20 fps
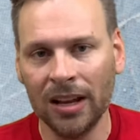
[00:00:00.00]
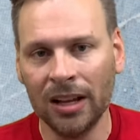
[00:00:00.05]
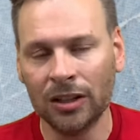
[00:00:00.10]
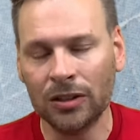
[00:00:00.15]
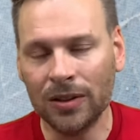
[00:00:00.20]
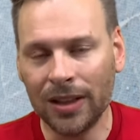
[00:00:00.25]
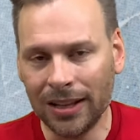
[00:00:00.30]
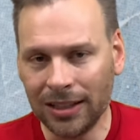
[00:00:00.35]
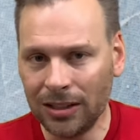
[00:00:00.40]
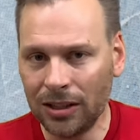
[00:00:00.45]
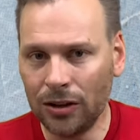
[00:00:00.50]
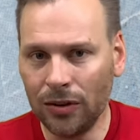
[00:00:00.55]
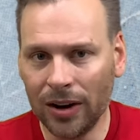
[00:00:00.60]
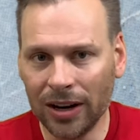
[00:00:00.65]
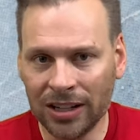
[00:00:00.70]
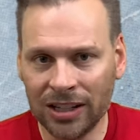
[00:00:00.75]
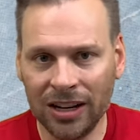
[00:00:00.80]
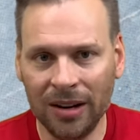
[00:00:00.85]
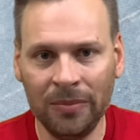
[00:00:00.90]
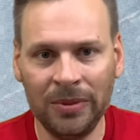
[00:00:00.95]
So that's the
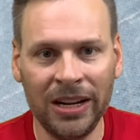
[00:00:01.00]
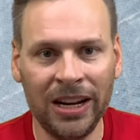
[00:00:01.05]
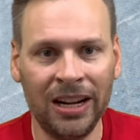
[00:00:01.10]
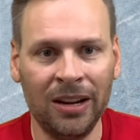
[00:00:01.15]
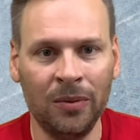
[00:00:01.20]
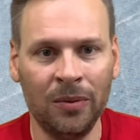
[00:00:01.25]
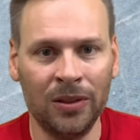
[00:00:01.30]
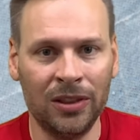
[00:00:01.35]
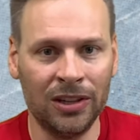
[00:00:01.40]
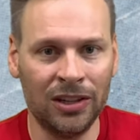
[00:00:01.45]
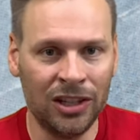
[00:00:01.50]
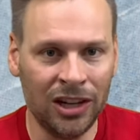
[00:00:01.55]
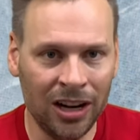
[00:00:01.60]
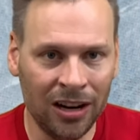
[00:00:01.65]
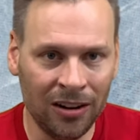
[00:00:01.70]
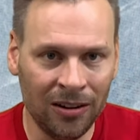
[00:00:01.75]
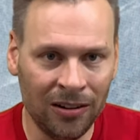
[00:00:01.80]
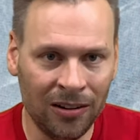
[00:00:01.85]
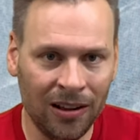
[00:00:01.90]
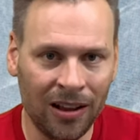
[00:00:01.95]
direction I'm taking with the
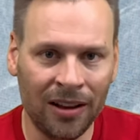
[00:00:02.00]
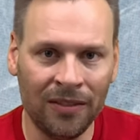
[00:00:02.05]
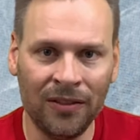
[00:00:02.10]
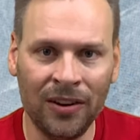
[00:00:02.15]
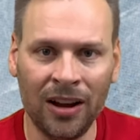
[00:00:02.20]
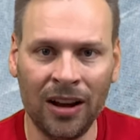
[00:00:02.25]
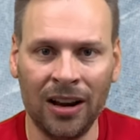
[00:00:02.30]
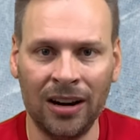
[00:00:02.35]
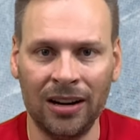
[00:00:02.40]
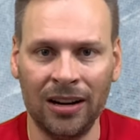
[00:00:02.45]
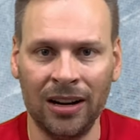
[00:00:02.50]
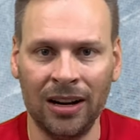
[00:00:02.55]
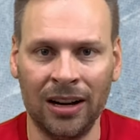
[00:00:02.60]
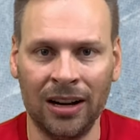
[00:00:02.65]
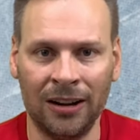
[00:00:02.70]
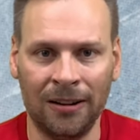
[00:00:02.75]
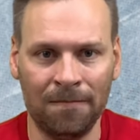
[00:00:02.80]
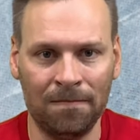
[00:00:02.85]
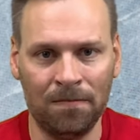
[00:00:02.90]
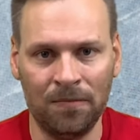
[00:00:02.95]
channel. I've got
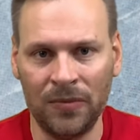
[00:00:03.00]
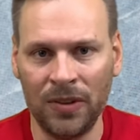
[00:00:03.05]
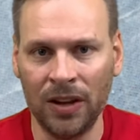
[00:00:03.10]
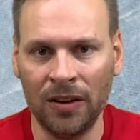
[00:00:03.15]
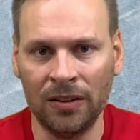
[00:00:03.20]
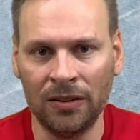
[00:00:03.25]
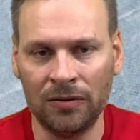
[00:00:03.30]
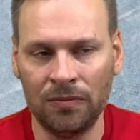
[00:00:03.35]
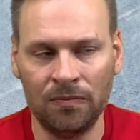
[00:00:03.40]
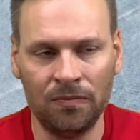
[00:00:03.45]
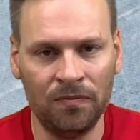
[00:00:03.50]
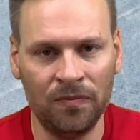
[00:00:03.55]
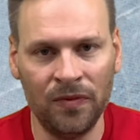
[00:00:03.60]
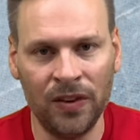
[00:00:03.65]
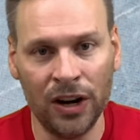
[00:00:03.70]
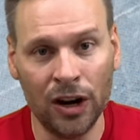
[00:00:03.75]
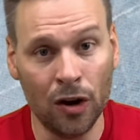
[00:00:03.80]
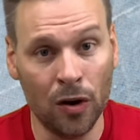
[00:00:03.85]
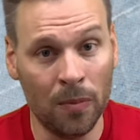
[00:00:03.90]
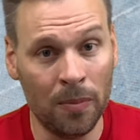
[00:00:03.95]
uh, a
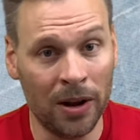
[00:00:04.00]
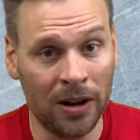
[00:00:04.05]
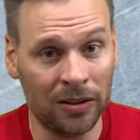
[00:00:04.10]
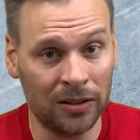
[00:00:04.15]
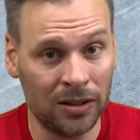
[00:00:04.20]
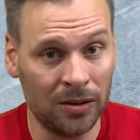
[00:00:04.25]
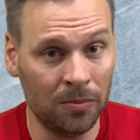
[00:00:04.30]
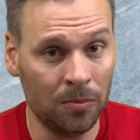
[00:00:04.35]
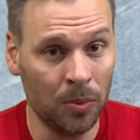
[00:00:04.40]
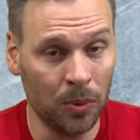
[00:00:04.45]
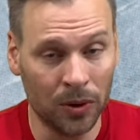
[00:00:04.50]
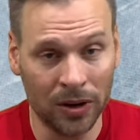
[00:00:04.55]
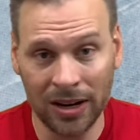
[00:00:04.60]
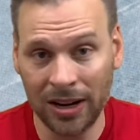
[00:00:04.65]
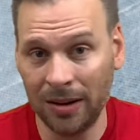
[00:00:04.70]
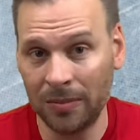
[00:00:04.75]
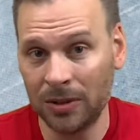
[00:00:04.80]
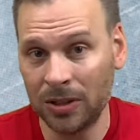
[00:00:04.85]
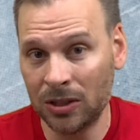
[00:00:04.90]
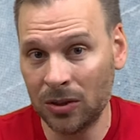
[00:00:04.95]
video about some board
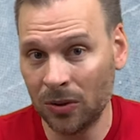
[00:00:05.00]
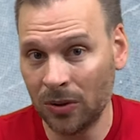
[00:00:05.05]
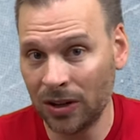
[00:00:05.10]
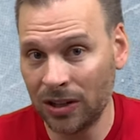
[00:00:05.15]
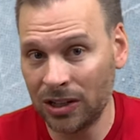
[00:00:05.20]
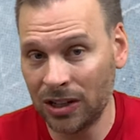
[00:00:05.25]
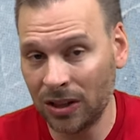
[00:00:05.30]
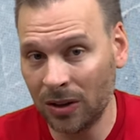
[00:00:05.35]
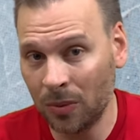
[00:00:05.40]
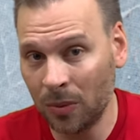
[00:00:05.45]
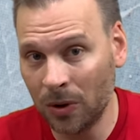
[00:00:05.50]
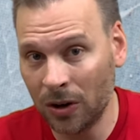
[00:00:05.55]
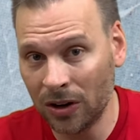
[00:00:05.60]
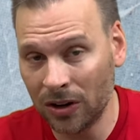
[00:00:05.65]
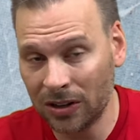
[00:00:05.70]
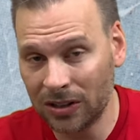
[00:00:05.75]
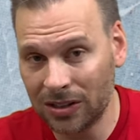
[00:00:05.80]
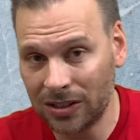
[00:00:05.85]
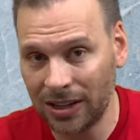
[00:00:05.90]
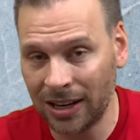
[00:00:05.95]
game storage in the
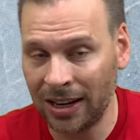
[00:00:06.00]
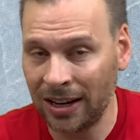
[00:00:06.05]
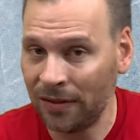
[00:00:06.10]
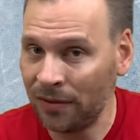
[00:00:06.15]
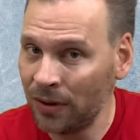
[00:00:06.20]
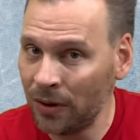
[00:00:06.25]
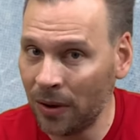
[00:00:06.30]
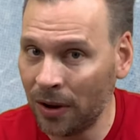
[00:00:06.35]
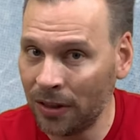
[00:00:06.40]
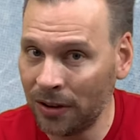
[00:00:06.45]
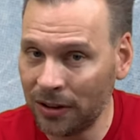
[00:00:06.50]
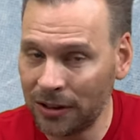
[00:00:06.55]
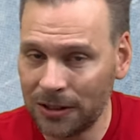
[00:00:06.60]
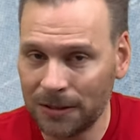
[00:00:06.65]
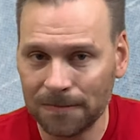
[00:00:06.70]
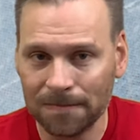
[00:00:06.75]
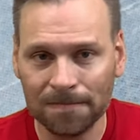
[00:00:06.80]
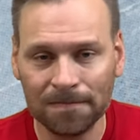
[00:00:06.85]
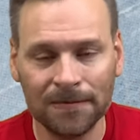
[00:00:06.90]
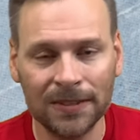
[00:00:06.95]
works and a few
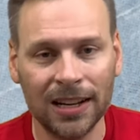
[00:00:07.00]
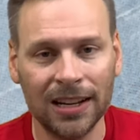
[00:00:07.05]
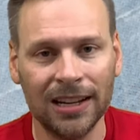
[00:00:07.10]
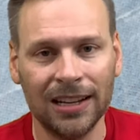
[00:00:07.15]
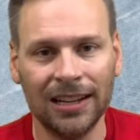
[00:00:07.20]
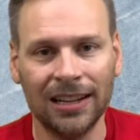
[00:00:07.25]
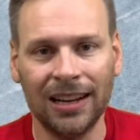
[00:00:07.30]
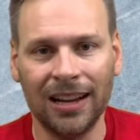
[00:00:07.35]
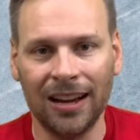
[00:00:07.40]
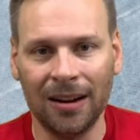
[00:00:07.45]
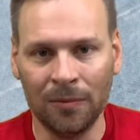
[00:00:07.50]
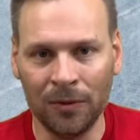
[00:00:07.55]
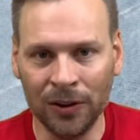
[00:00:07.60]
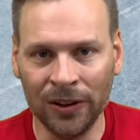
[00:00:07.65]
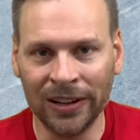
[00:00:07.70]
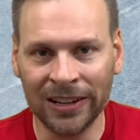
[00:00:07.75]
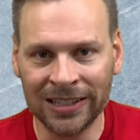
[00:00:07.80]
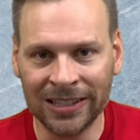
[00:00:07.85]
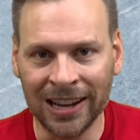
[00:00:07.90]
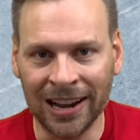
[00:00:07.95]
others. I'm
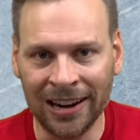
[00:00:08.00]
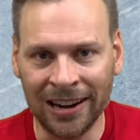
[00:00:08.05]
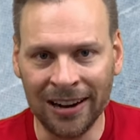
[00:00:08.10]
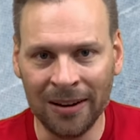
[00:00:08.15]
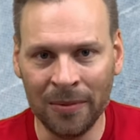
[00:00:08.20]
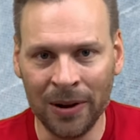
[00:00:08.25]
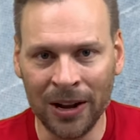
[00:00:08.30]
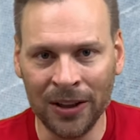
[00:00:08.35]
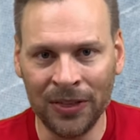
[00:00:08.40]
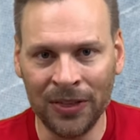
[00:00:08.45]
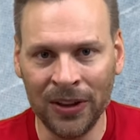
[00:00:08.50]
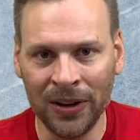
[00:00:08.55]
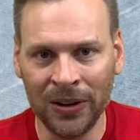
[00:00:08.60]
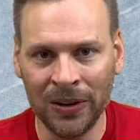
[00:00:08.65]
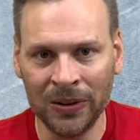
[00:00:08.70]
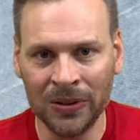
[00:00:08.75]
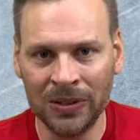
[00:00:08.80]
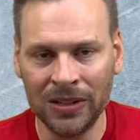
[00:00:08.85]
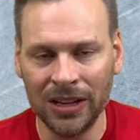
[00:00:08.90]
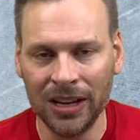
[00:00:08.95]
really excited about
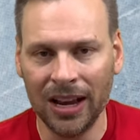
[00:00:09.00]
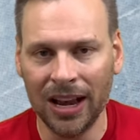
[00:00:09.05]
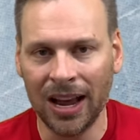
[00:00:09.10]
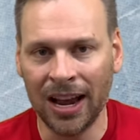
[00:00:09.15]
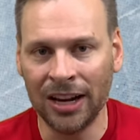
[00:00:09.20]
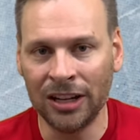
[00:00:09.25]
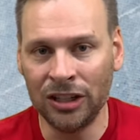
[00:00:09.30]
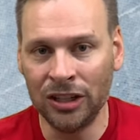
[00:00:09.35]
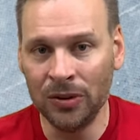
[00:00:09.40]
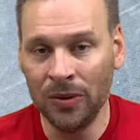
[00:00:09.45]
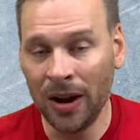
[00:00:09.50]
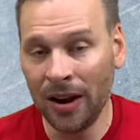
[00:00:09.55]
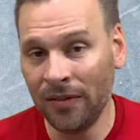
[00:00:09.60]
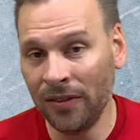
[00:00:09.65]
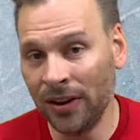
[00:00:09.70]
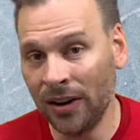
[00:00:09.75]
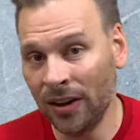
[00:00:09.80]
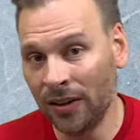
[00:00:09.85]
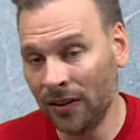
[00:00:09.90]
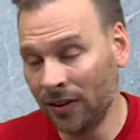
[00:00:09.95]
those. I do have
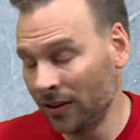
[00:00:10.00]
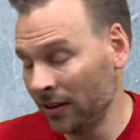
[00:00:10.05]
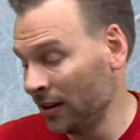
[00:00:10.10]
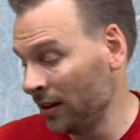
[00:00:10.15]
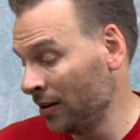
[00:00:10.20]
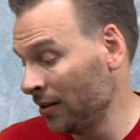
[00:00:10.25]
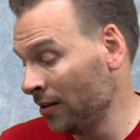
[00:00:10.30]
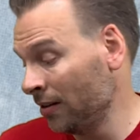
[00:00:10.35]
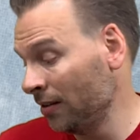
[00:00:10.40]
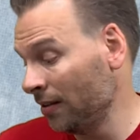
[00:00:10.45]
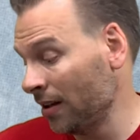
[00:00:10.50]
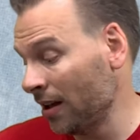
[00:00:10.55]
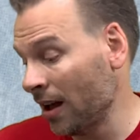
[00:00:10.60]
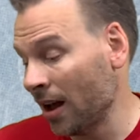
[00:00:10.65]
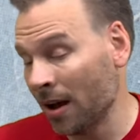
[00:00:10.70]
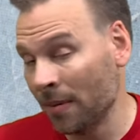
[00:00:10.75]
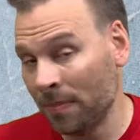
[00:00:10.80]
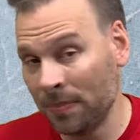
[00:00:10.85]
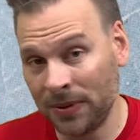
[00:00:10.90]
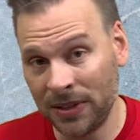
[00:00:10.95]
another little
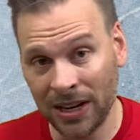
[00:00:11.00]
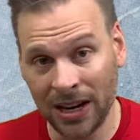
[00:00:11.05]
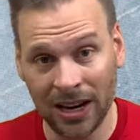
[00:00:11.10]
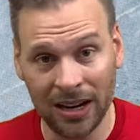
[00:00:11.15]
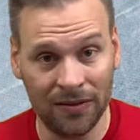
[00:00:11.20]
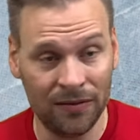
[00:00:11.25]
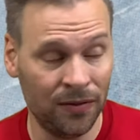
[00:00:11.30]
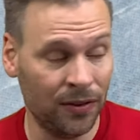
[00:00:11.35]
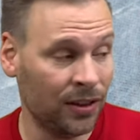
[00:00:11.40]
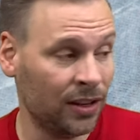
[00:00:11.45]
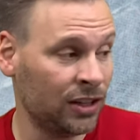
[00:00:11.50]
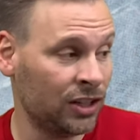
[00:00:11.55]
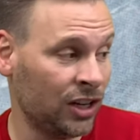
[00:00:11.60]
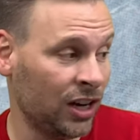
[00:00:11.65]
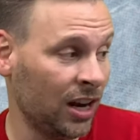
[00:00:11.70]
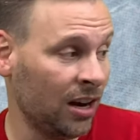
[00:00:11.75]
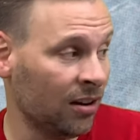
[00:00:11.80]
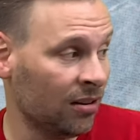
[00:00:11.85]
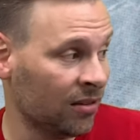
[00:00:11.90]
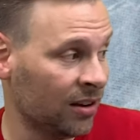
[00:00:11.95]
update for the
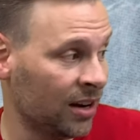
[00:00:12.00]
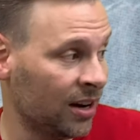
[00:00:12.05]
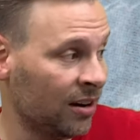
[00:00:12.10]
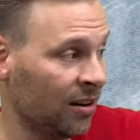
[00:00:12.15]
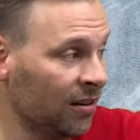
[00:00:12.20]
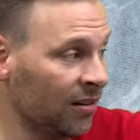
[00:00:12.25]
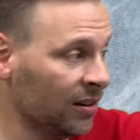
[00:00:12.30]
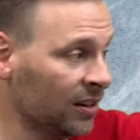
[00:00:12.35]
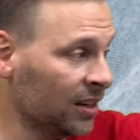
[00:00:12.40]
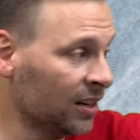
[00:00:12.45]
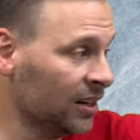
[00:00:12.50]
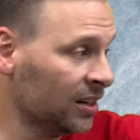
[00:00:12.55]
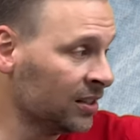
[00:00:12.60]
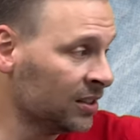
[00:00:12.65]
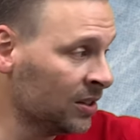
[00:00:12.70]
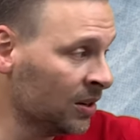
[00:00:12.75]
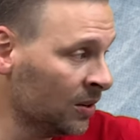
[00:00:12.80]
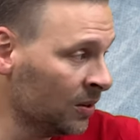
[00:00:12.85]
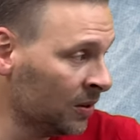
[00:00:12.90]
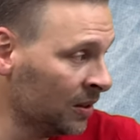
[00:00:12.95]
channel here.
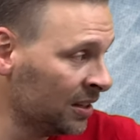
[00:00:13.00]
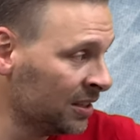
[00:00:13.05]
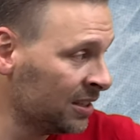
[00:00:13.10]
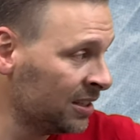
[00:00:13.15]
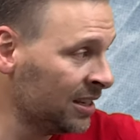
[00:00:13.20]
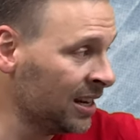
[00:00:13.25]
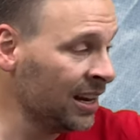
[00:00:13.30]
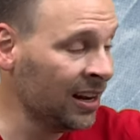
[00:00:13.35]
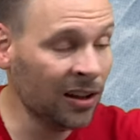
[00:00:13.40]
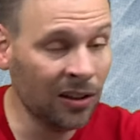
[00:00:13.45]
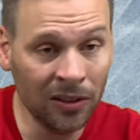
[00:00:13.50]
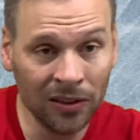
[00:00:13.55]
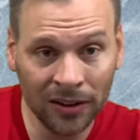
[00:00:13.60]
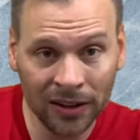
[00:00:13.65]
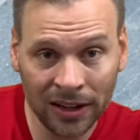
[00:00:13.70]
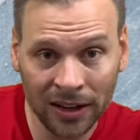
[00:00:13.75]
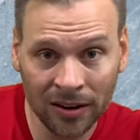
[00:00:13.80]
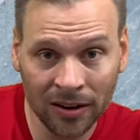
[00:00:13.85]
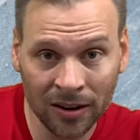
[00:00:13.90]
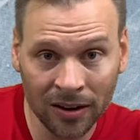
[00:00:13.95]
So let's take a look
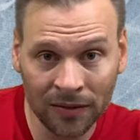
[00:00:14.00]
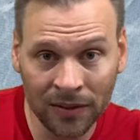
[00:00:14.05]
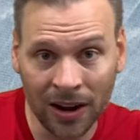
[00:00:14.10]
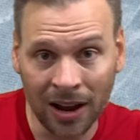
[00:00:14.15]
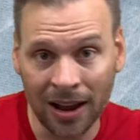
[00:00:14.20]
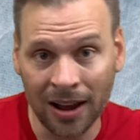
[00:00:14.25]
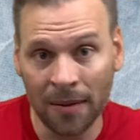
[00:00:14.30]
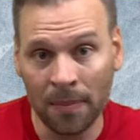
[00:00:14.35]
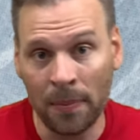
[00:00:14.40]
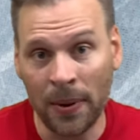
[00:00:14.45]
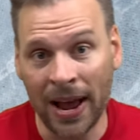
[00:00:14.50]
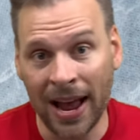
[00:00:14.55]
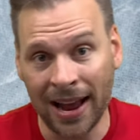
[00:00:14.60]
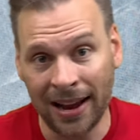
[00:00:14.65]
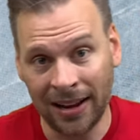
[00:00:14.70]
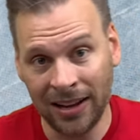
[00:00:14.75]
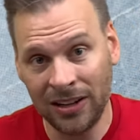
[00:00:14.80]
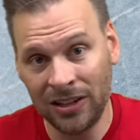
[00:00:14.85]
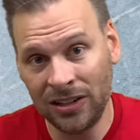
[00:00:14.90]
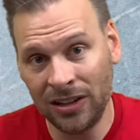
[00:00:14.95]
here. I've got a
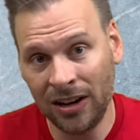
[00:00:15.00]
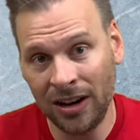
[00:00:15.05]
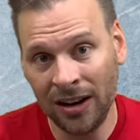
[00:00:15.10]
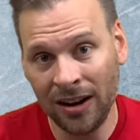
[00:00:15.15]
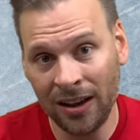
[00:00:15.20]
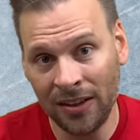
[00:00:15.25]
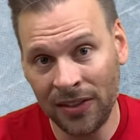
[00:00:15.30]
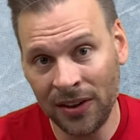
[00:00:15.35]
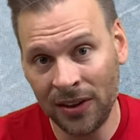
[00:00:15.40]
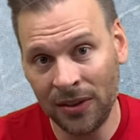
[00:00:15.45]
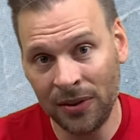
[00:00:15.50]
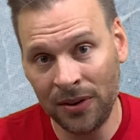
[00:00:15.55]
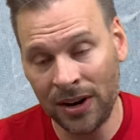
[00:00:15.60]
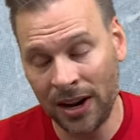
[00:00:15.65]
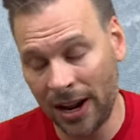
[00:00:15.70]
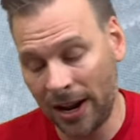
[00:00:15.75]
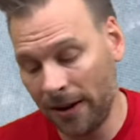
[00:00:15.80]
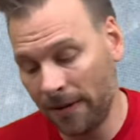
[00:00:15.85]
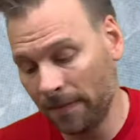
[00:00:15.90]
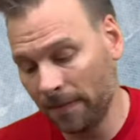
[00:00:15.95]
package that I got the other
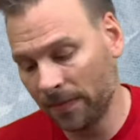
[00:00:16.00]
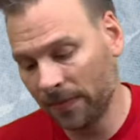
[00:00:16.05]
day.